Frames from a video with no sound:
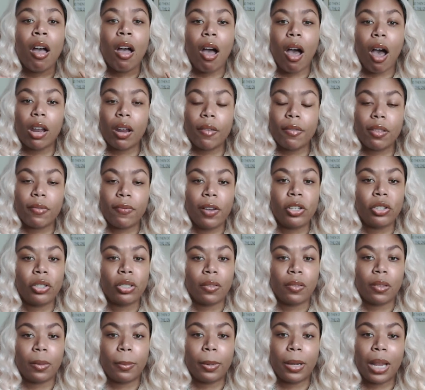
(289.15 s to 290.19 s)
all of the features
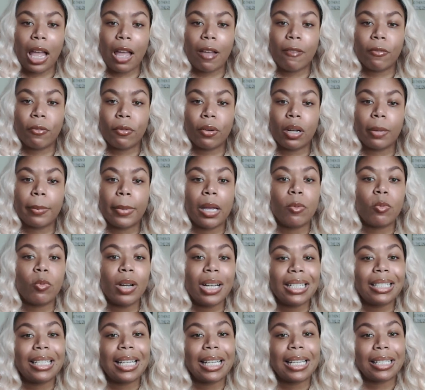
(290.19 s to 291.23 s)
of the platform and
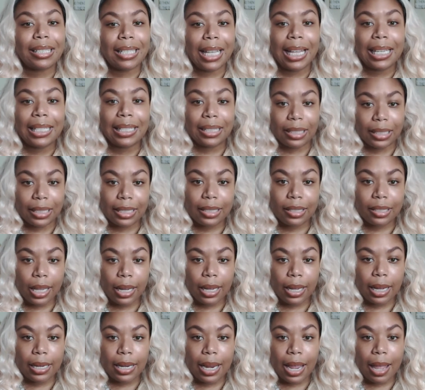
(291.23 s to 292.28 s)
what success looks
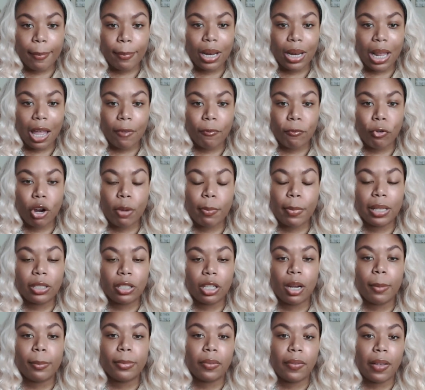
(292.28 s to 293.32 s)
like in that platform in
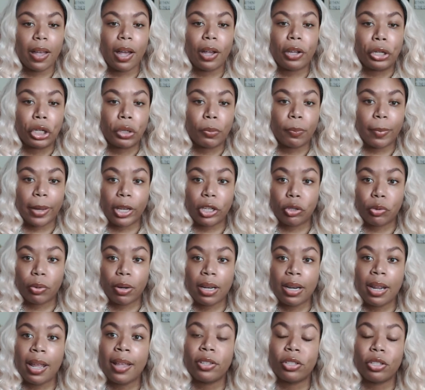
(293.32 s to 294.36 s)
terms of how you're
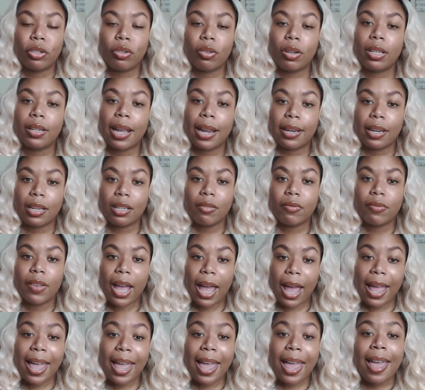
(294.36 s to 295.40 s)
measuring it, so you can
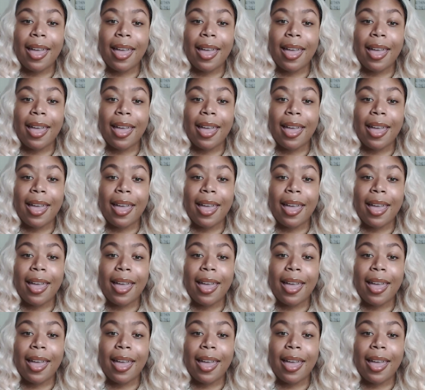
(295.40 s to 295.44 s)
identify